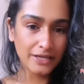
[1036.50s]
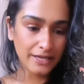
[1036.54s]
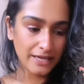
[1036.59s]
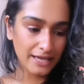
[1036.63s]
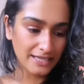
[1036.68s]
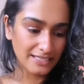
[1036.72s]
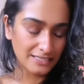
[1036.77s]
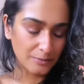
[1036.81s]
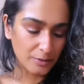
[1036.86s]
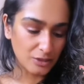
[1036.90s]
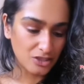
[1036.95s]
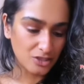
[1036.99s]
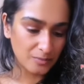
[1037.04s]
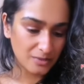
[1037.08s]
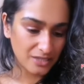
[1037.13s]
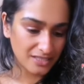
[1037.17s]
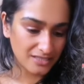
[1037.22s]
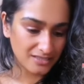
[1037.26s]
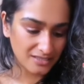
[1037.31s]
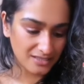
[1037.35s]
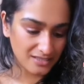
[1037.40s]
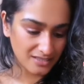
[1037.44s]
especially
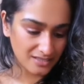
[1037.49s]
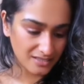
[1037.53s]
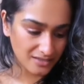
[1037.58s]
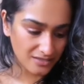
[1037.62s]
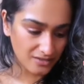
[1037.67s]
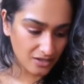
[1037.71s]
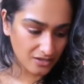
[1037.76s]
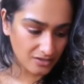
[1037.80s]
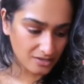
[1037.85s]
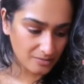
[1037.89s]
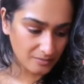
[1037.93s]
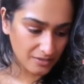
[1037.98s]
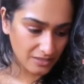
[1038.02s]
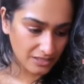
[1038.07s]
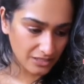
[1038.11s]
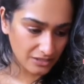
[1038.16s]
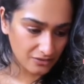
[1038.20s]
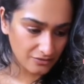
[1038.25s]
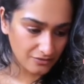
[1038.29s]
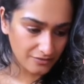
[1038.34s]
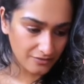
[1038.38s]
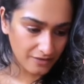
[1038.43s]
because this is not something that
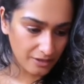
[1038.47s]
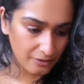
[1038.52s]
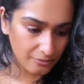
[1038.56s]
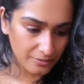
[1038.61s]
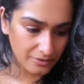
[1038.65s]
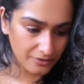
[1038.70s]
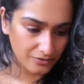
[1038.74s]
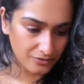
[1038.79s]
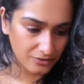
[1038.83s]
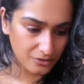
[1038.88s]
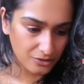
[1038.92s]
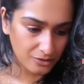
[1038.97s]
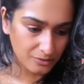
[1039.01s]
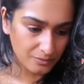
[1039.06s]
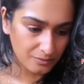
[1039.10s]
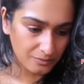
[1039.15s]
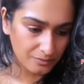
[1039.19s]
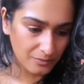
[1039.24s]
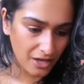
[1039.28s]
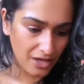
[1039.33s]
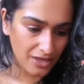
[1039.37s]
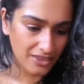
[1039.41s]
you've felt before.
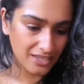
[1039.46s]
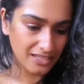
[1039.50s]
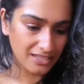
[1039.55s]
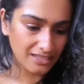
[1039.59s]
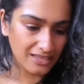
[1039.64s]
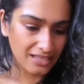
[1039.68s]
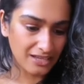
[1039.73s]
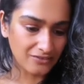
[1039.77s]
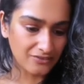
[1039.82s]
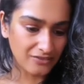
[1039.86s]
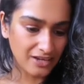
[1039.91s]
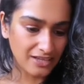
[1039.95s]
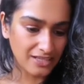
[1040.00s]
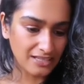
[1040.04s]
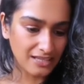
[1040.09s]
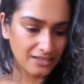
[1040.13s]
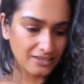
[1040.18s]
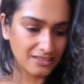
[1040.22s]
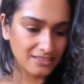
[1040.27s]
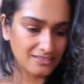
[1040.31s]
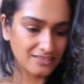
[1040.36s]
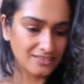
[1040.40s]
But I think that right now
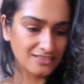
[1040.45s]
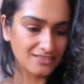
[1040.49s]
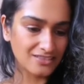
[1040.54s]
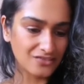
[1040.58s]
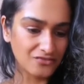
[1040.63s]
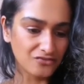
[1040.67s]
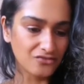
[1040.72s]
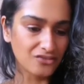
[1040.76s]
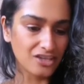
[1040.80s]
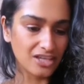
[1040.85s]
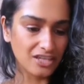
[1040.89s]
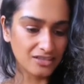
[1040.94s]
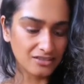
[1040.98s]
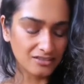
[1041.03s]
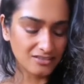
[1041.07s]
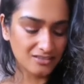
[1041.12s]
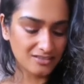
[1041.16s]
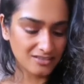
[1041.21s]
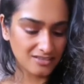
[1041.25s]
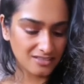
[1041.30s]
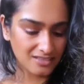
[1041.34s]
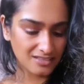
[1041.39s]
there's this real
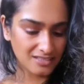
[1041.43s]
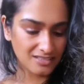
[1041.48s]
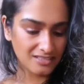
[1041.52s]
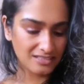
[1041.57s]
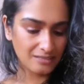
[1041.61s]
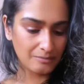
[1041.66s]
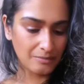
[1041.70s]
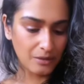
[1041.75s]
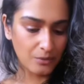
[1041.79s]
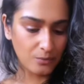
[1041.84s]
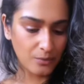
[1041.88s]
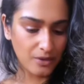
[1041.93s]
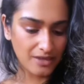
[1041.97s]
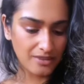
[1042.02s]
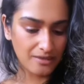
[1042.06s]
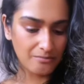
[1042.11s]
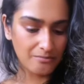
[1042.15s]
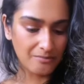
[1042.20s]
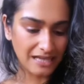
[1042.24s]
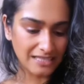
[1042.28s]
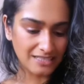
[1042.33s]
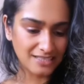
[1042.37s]
uncertainty about where the
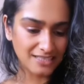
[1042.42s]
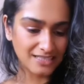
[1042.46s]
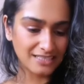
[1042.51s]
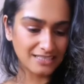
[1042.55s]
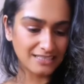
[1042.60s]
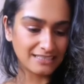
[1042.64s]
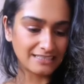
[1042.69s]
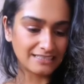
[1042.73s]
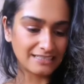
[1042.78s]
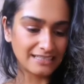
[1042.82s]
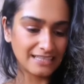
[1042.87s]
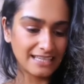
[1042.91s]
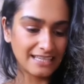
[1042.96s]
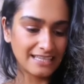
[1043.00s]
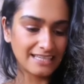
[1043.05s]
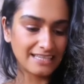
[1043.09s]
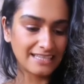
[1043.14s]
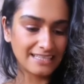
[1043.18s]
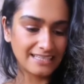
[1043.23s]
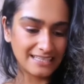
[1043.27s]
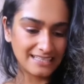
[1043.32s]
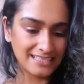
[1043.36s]
masculine
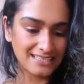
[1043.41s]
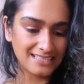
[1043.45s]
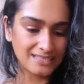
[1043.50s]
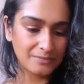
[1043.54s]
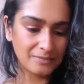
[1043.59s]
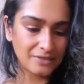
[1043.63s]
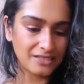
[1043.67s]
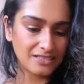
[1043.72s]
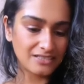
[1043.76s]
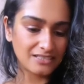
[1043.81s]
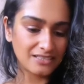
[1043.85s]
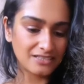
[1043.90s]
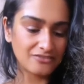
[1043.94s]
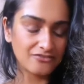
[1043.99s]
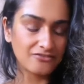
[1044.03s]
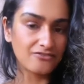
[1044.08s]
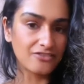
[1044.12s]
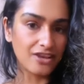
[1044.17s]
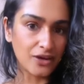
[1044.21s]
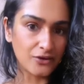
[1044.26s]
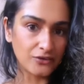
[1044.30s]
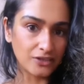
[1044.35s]
is, because he's
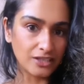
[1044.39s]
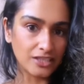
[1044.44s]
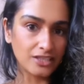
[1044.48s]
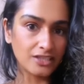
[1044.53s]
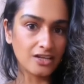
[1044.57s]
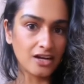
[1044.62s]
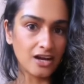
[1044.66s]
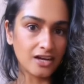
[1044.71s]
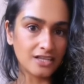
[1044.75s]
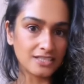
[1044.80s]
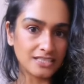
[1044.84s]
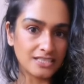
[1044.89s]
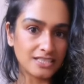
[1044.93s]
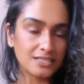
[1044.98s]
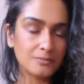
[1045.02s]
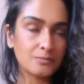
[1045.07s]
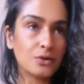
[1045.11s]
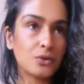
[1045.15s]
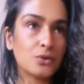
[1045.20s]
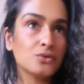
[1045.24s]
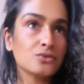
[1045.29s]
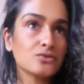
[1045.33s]
very guarded,
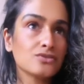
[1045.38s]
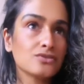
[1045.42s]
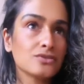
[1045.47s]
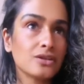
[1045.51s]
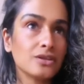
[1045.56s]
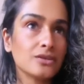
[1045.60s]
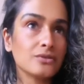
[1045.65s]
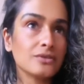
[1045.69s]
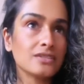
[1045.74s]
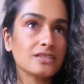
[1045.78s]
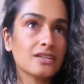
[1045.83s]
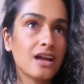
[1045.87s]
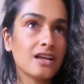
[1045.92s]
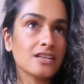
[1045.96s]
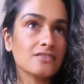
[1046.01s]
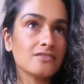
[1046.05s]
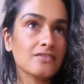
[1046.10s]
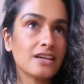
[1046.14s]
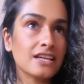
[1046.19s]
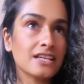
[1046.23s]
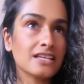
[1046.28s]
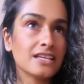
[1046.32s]
but also it's kind of
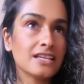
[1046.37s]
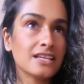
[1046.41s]
like